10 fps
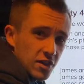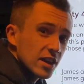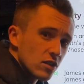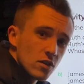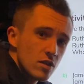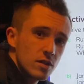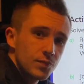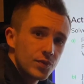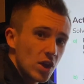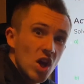sentence,
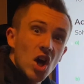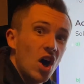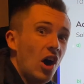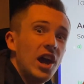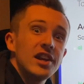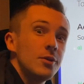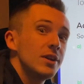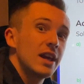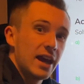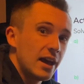I don't care.